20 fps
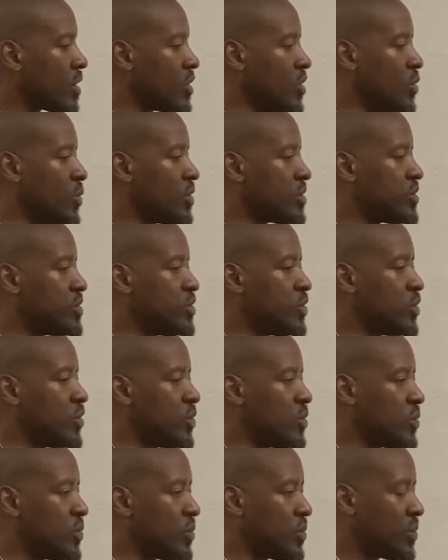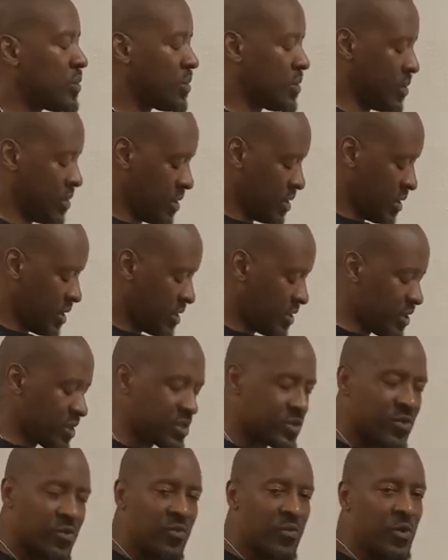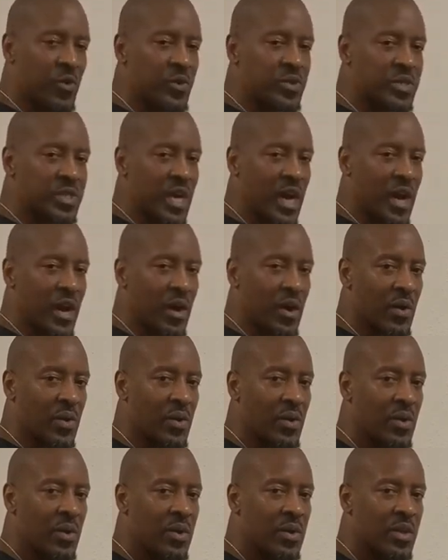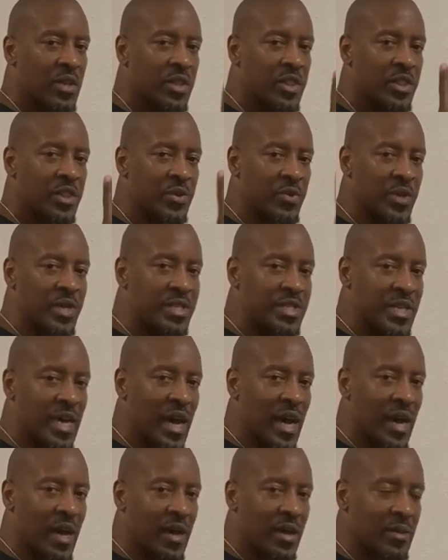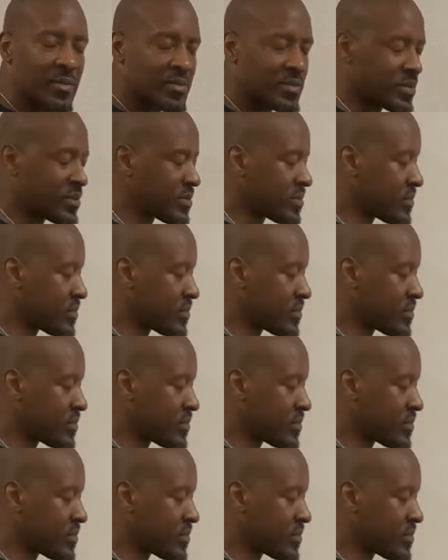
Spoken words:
You would do this futsal 3 times.